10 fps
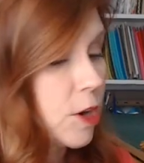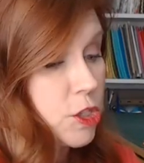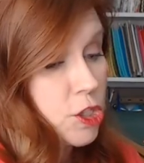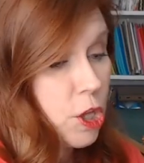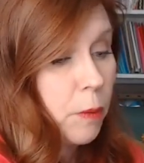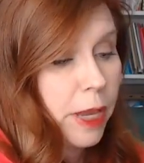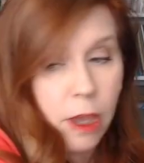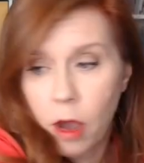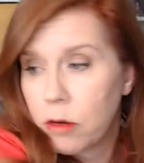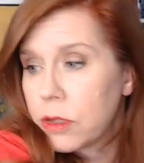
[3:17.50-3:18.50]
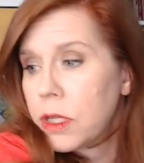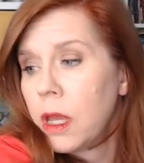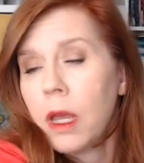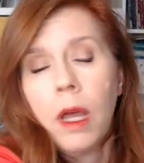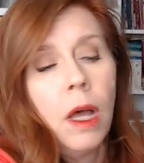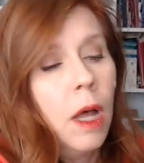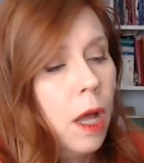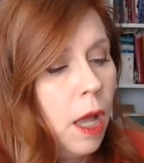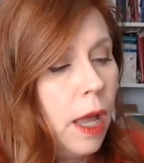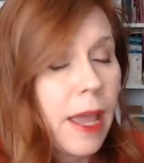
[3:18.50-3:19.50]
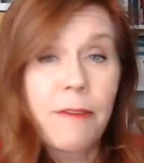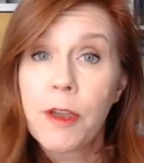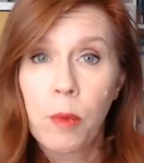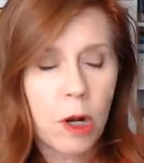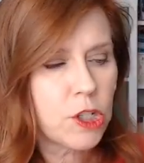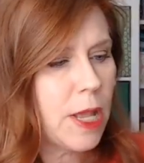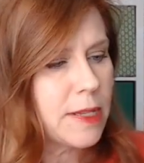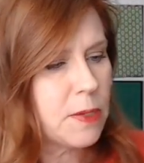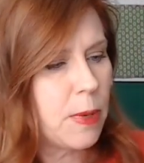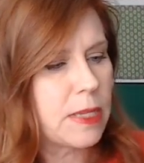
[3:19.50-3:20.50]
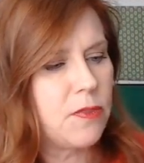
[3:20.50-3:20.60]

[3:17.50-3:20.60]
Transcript: as sewing goes, if you watched last week's